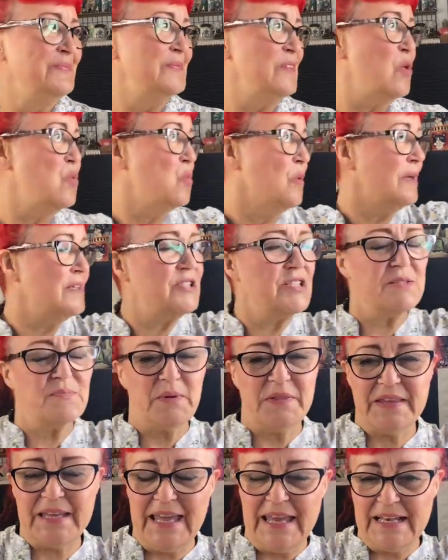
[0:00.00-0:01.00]
Oh, I just
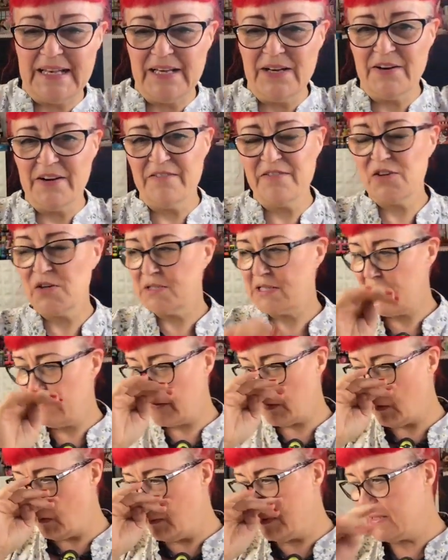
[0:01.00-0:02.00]
put the kettle on. I forgot to have
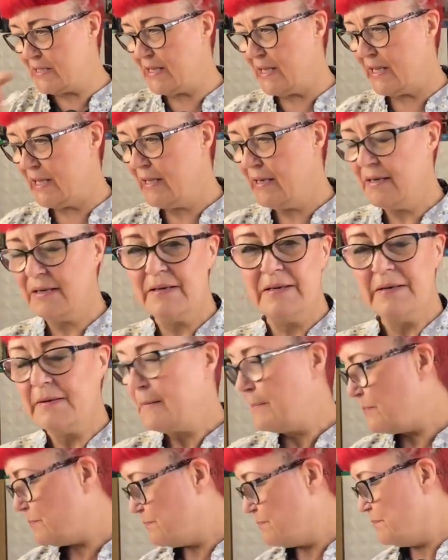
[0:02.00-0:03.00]
a cup of tea.
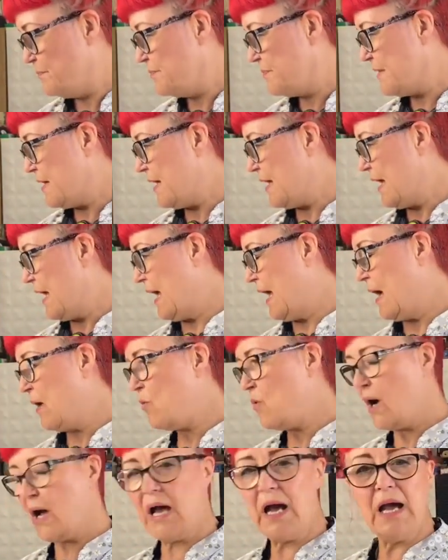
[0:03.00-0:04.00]

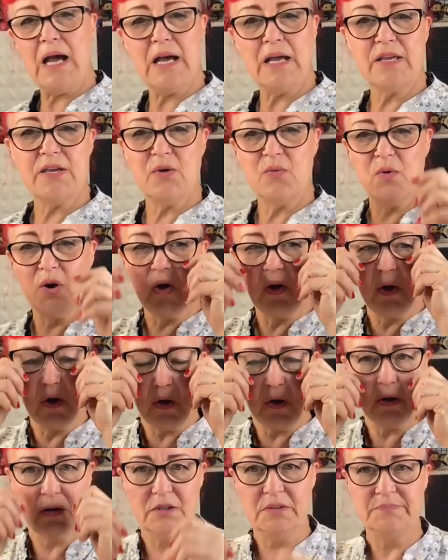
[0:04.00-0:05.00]
How are you
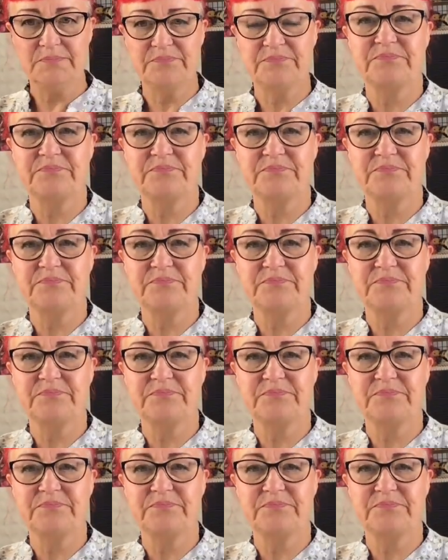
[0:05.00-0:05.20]
all?